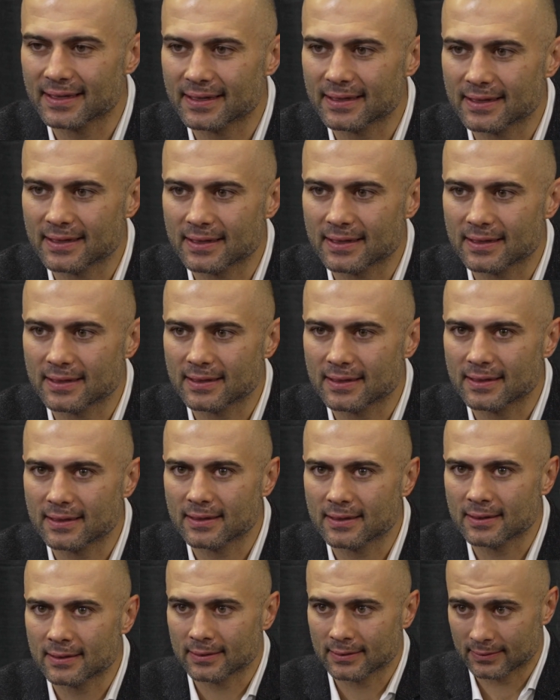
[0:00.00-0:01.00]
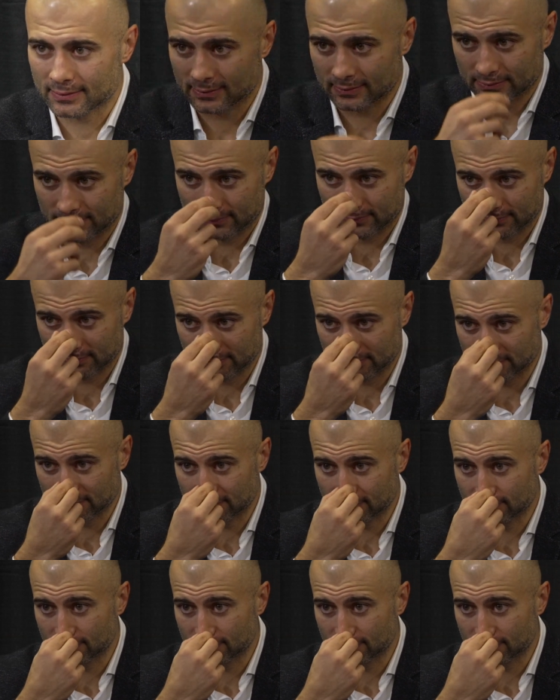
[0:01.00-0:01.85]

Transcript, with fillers: I know you pop back in the summer briefly,